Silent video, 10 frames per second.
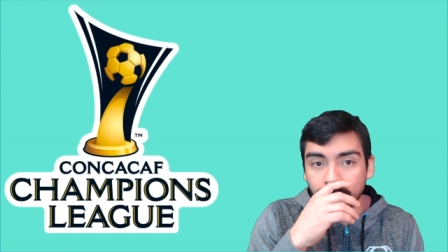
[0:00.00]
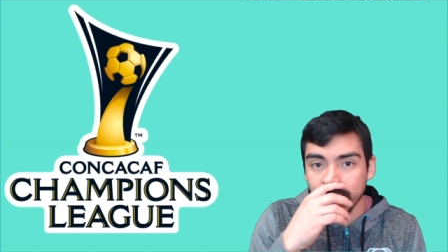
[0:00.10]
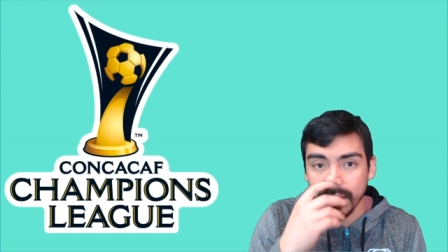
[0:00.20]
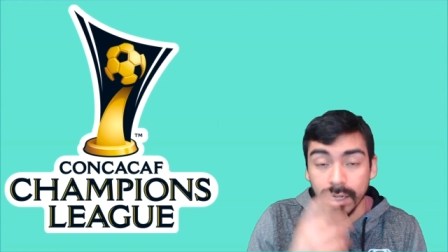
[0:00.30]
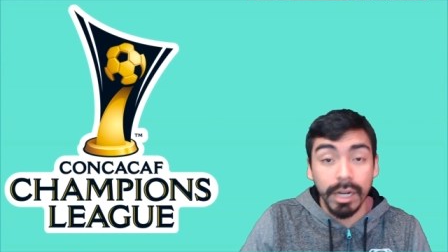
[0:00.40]

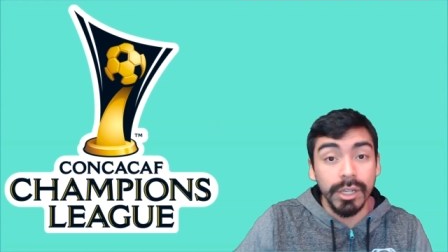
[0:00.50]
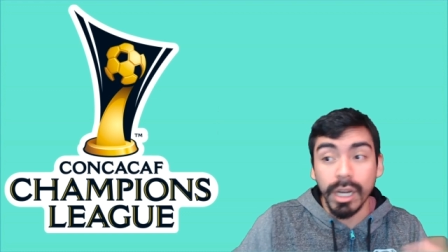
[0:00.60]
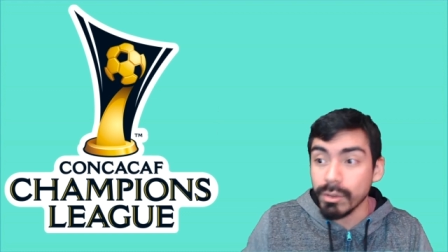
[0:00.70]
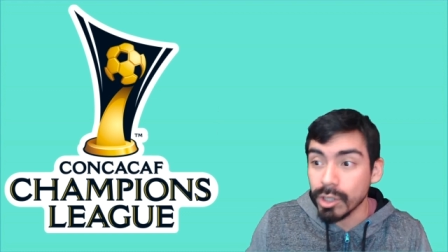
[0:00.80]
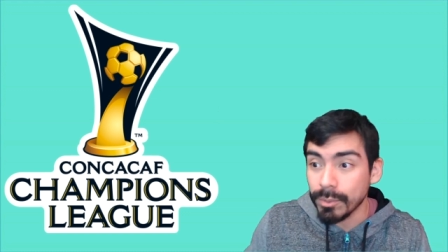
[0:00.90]
watch it on
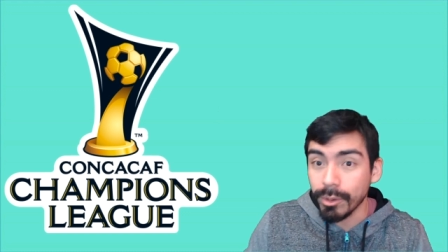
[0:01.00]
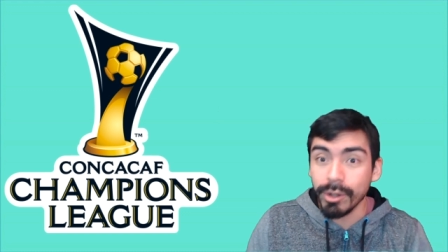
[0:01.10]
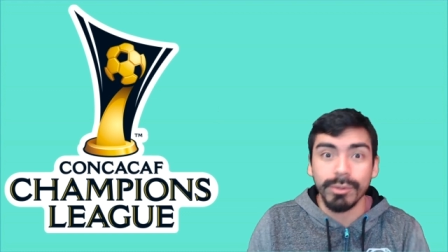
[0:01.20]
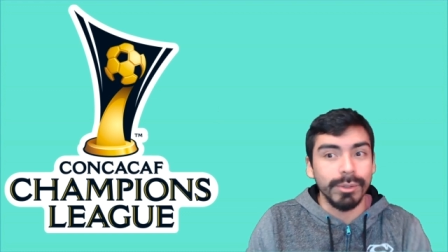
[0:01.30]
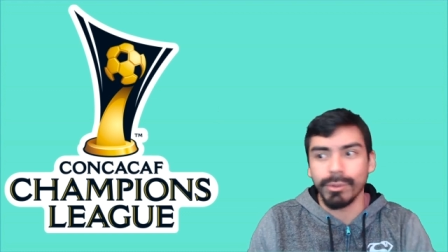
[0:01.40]
Yahoo
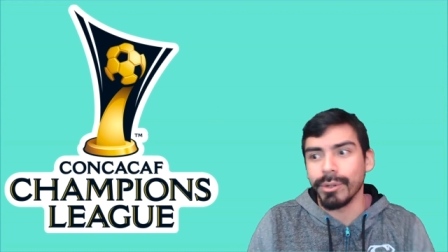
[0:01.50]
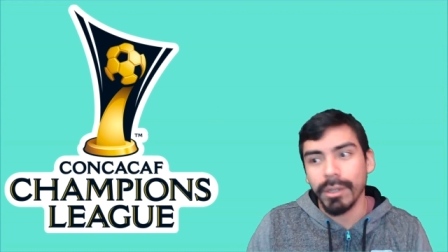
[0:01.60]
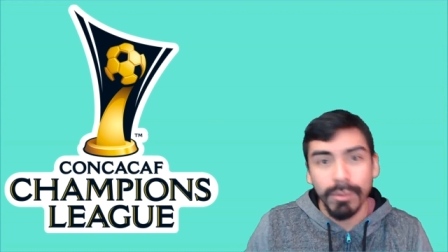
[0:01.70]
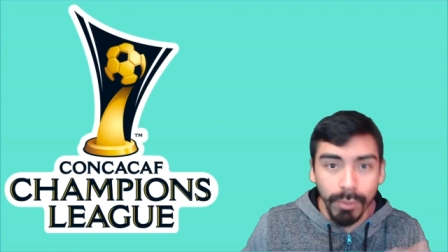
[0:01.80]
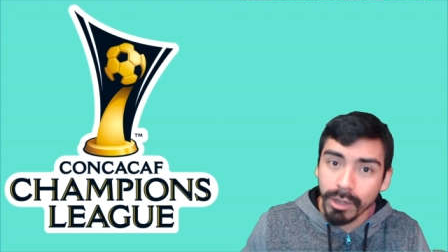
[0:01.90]
Sports, which is
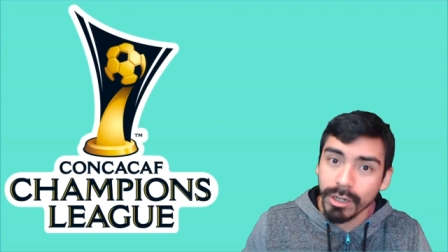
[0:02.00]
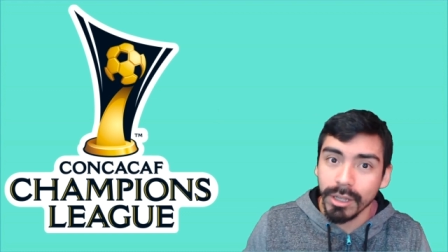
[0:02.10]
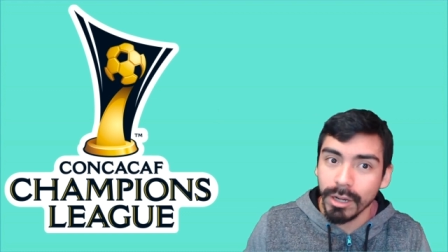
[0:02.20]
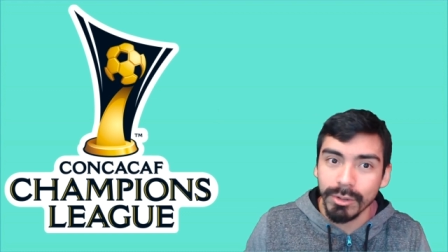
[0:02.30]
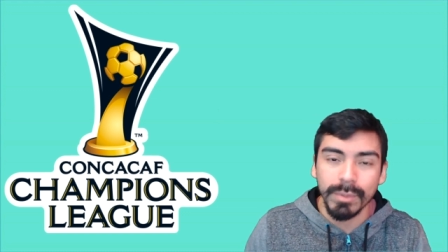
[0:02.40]
weird. Watch it
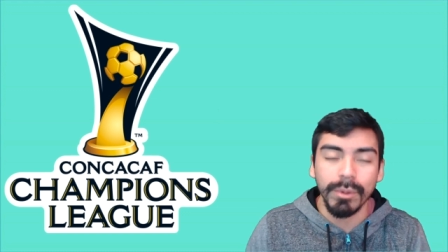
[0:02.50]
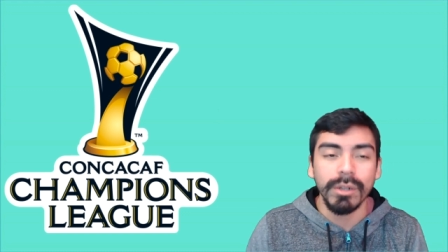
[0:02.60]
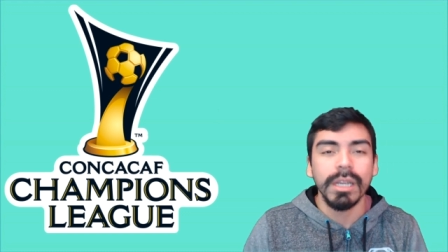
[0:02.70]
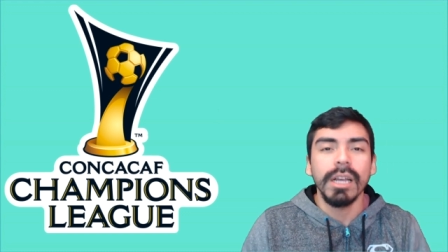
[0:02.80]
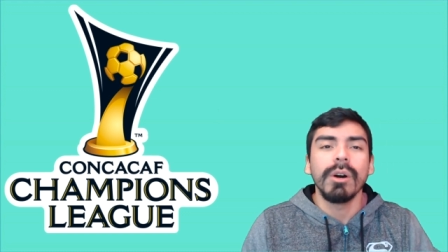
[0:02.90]
on Yahoo Sports.